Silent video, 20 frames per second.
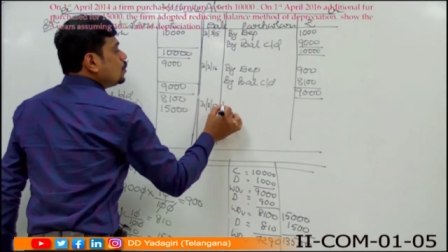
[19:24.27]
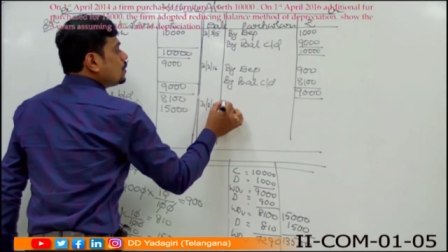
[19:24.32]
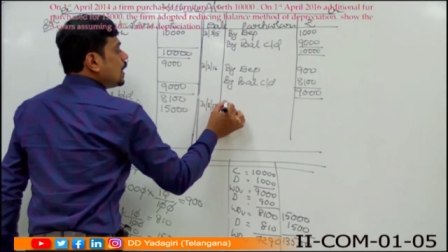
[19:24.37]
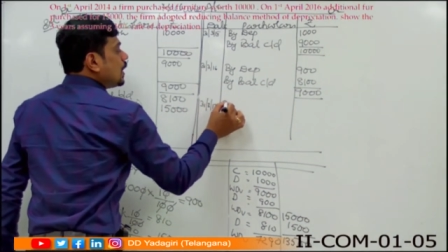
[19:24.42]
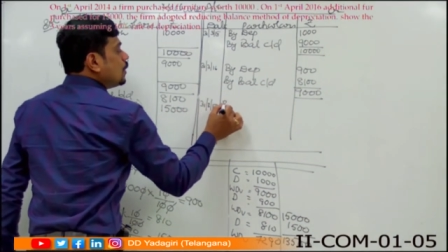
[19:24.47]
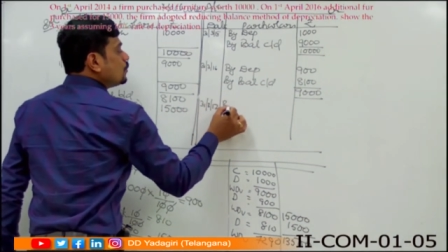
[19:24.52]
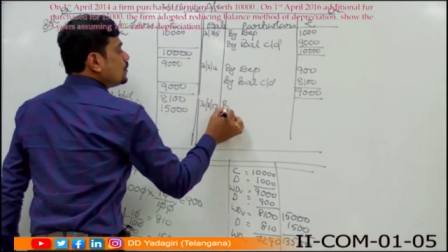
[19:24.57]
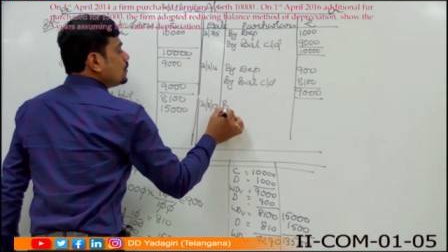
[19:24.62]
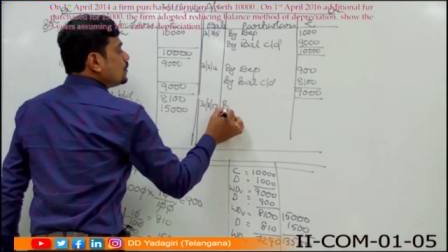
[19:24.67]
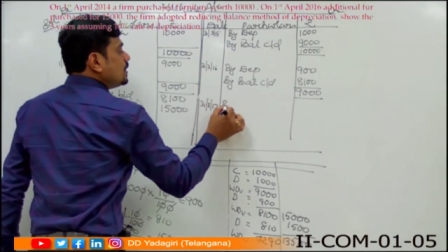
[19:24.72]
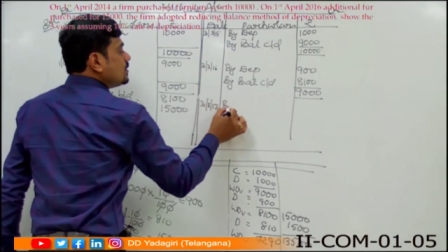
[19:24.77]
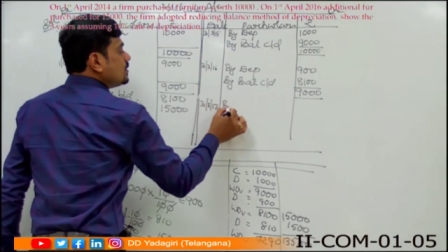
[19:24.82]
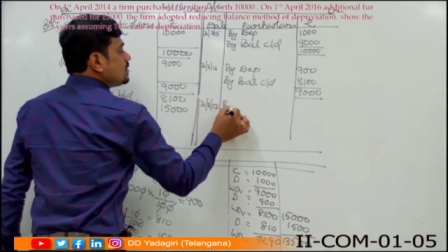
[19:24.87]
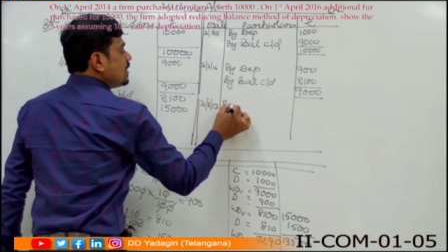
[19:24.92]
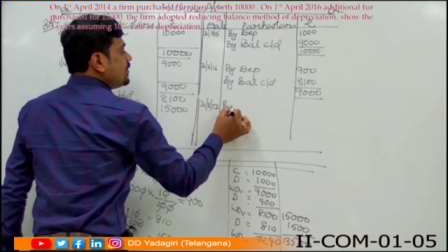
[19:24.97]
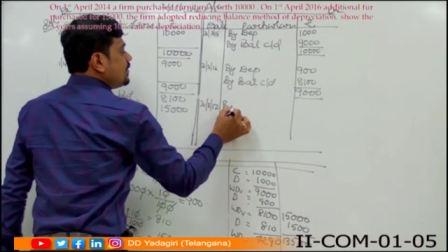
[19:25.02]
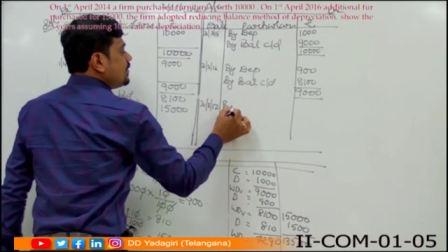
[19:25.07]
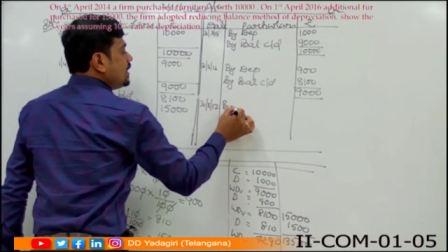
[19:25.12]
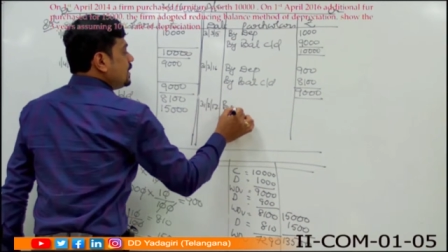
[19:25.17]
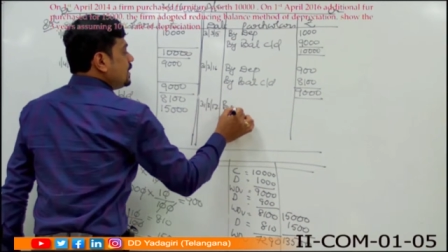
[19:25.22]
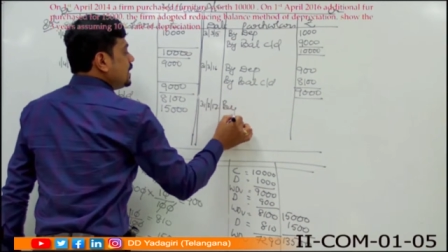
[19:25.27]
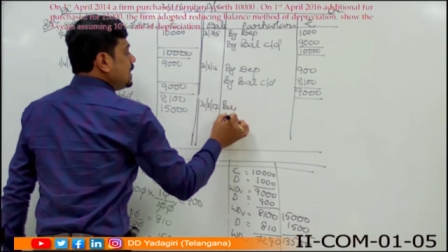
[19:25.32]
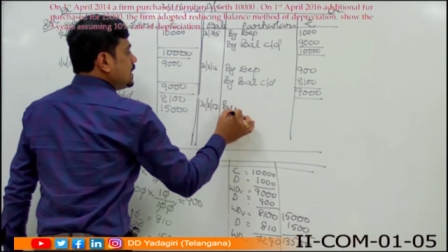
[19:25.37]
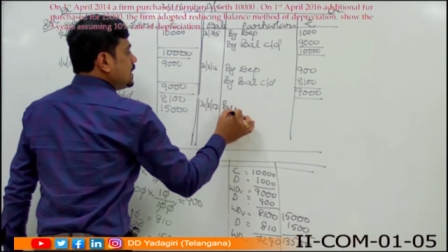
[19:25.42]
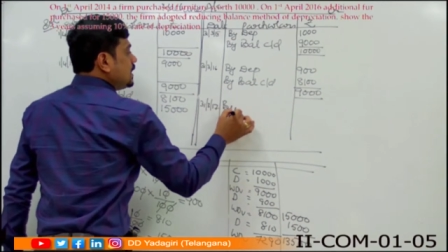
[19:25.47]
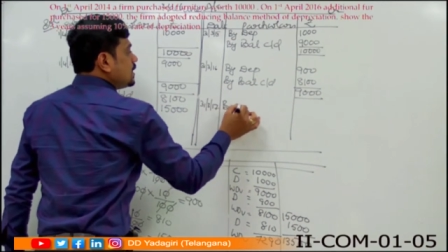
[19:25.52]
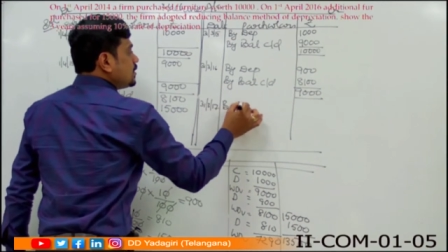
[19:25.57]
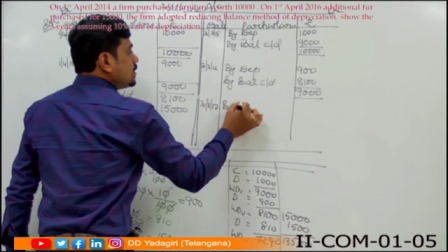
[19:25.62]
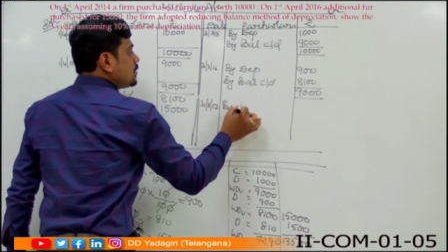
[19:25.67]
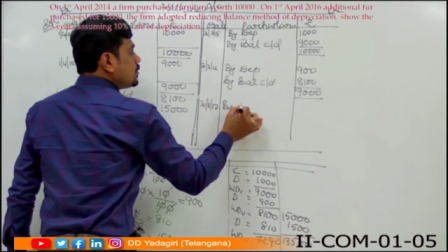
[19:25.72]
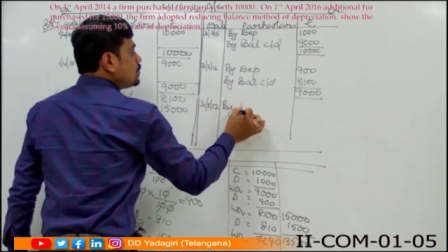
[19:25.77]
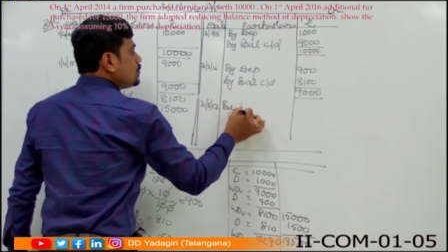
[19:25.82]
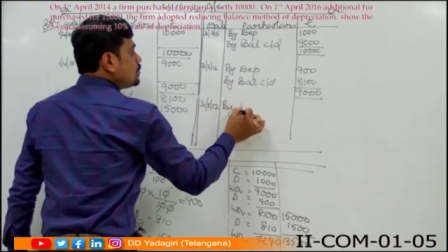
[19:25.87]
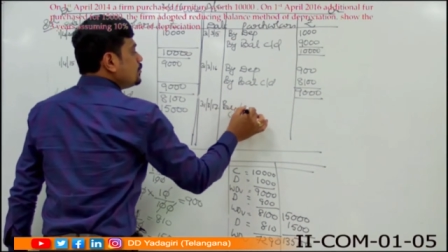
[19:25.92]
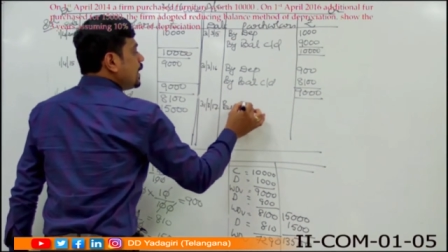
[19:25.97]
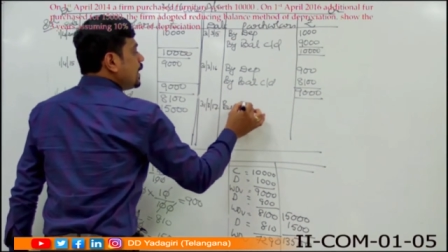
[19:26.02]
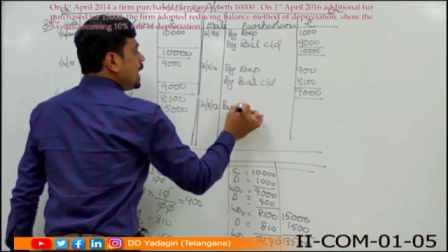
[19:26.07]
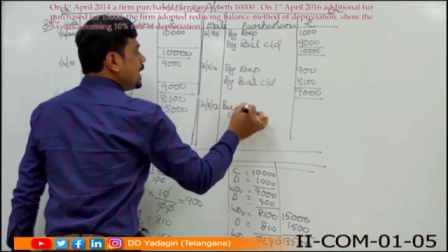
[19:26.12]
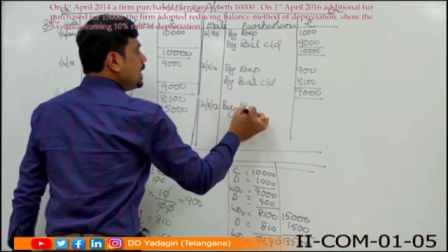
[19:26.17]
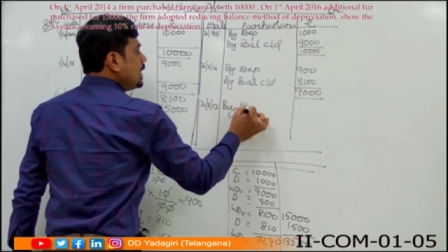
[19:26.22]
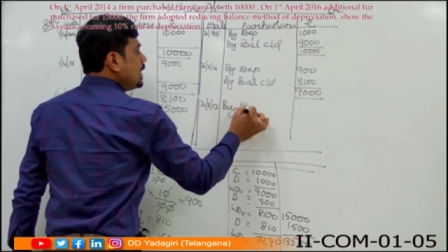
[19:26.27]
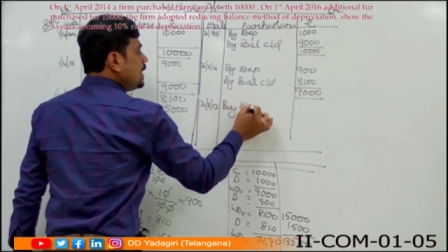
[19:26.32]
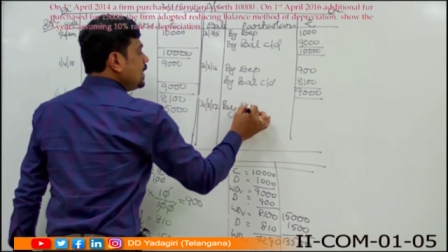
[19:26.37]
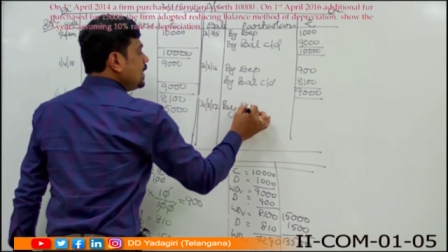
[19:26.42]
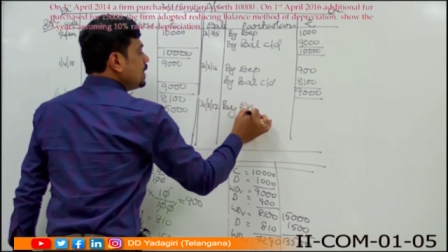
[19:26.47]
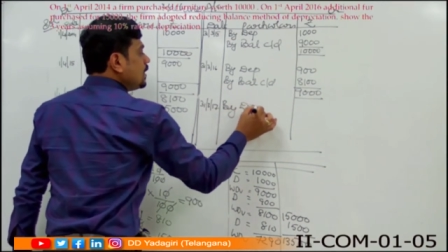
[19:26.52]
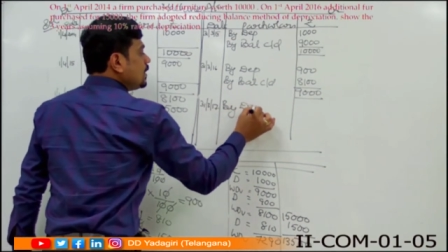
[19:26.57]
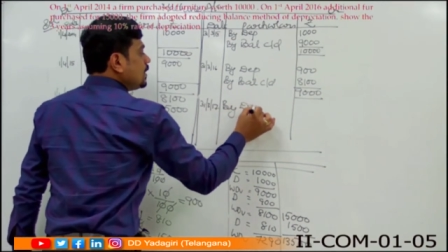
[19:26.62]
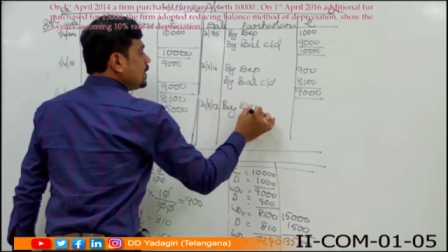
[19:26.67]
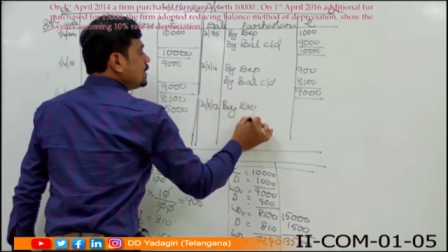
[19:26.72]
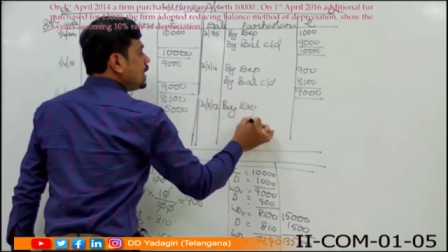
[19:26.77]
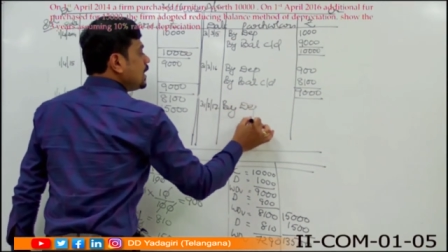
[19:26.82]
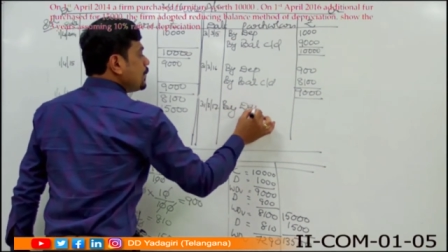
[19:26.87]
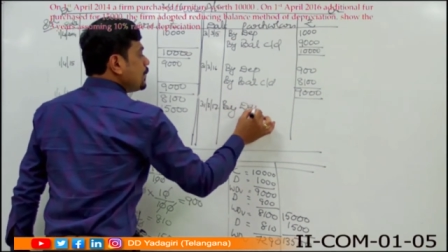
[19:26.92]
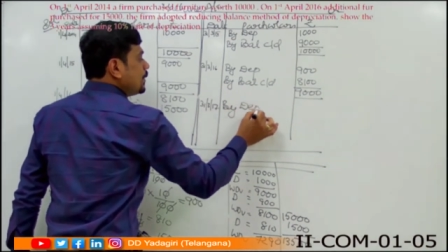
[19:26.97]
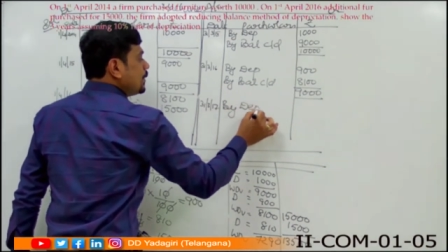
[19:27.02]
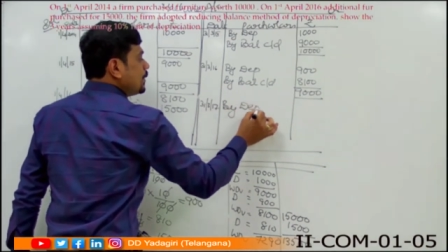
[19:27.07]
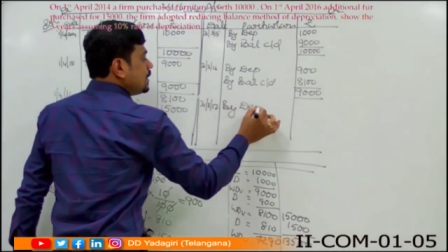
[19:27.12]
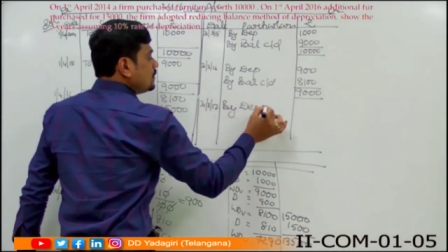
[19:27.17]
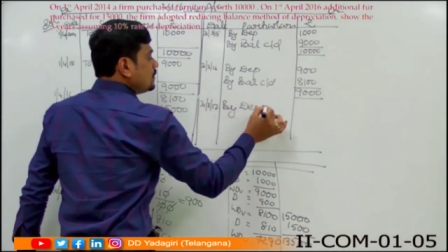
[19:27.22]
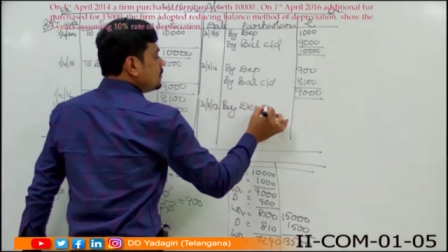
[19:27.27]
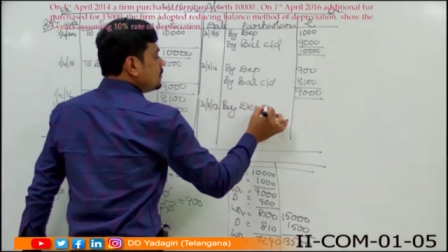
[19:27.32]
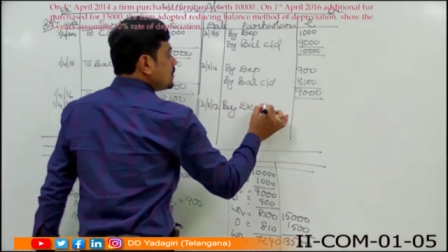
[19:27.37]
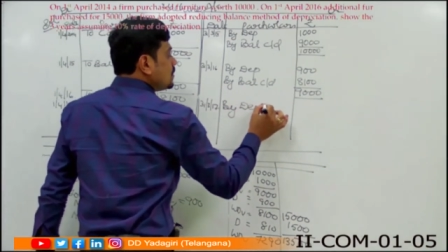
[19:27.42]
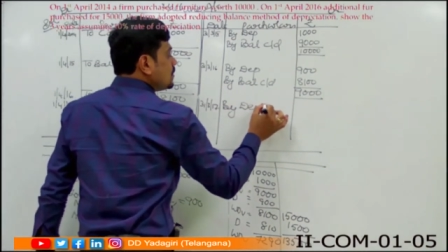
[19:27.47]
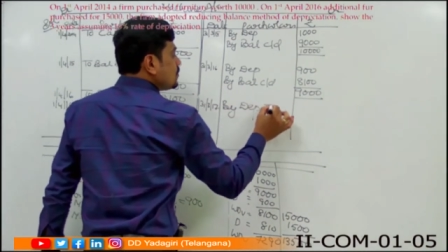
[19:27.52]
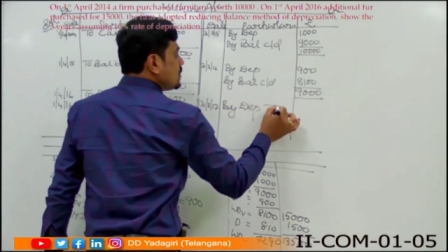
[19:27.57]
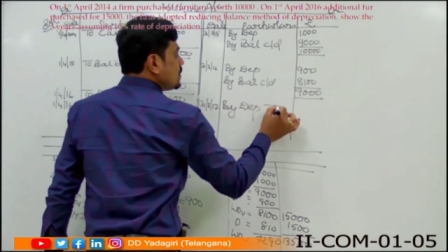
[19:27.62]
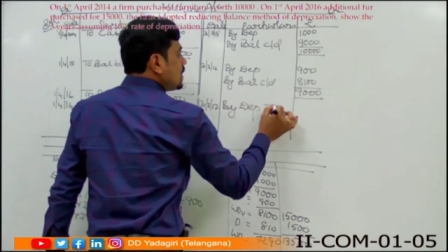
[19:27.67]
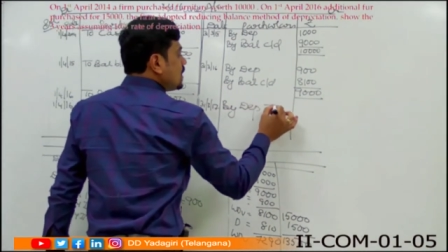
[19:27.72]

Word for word: thousand seventeen by depreciation.